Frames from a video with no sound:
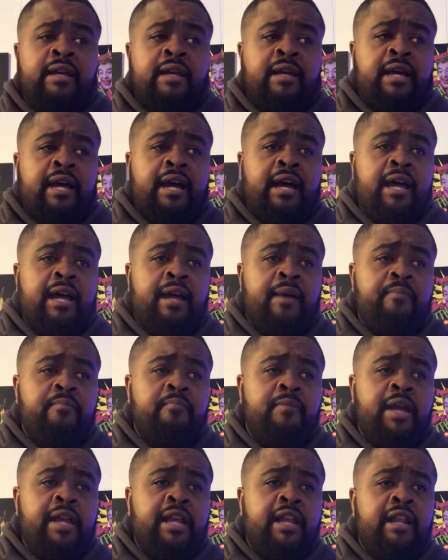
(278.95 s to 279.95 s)

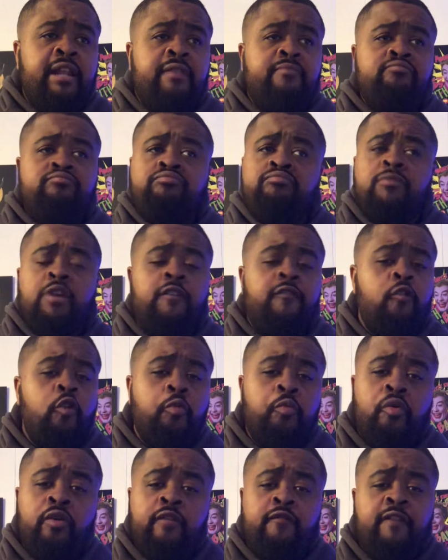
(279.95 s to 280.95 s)
I get it a
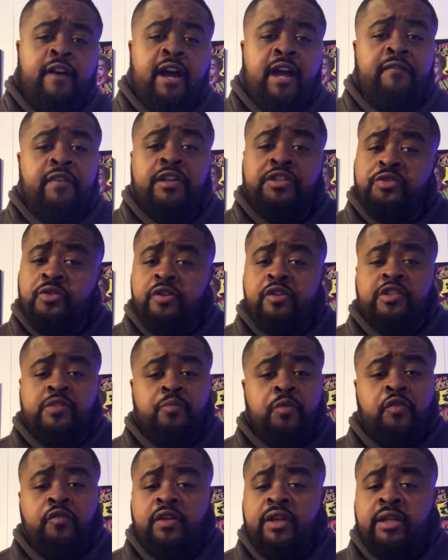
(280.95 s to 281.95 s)
4.5. I enjoyed this
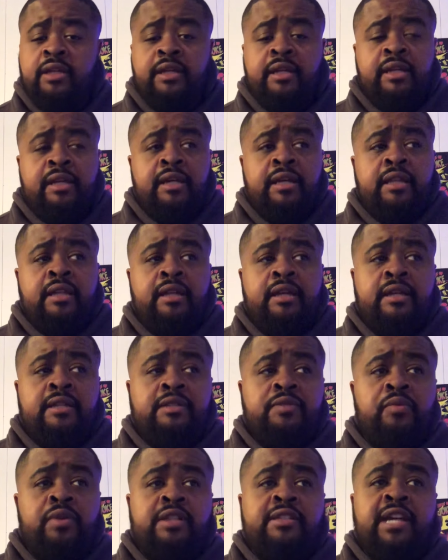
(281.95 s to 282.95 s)
movie.
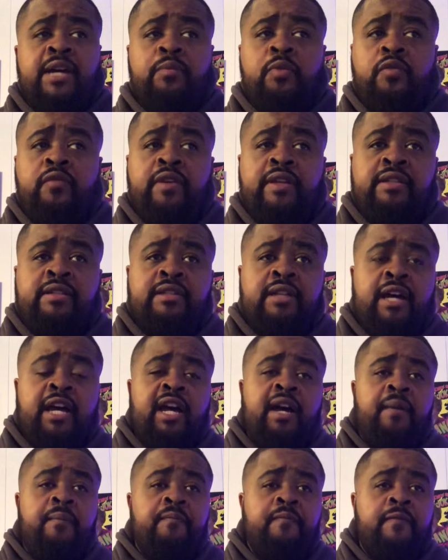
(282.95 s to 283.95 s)
It's one of the top movies
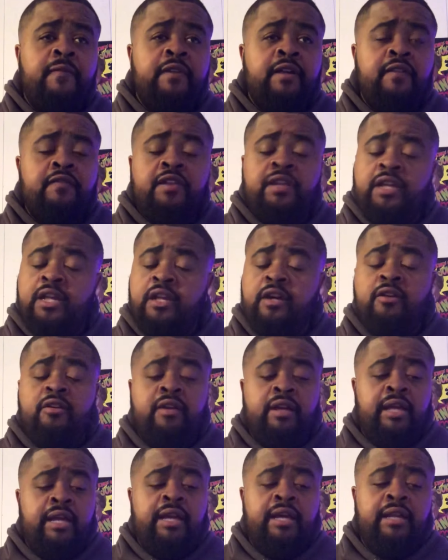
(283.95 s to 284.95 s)
of the year,
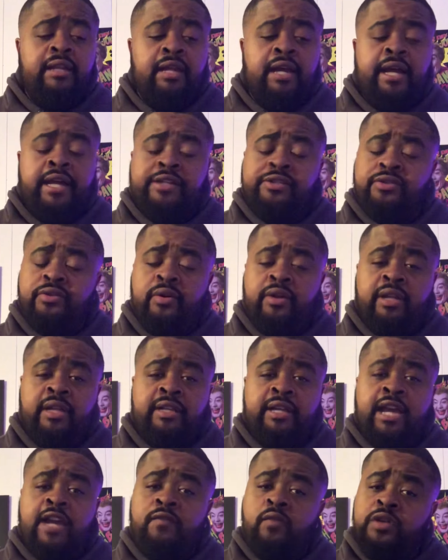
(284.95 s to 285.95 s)
and I enjoyed
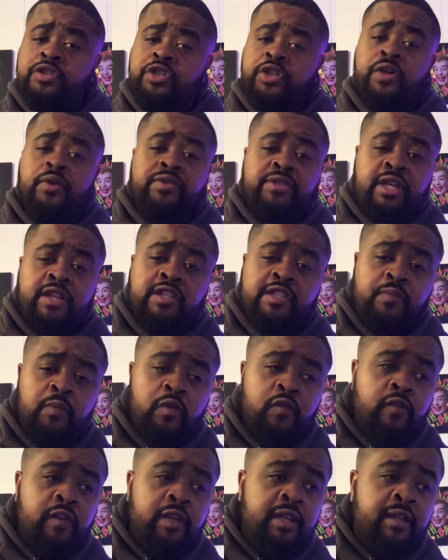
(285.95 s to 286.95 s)
it. Everyone should go see this
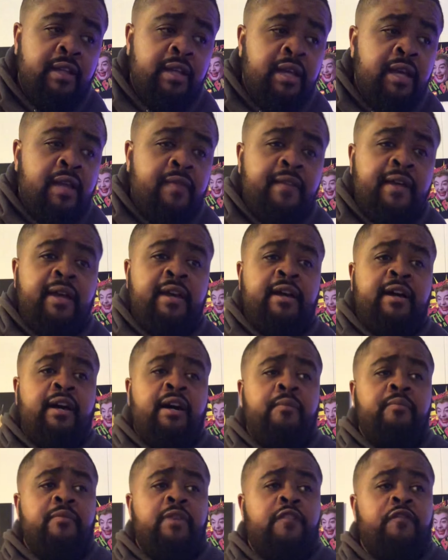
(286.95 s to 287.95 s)
movie. Not
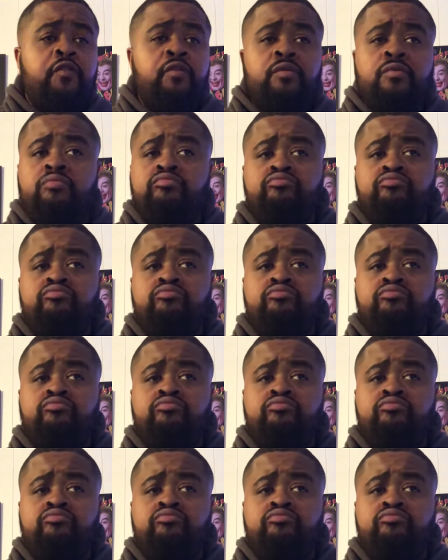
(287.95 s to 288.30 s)
if you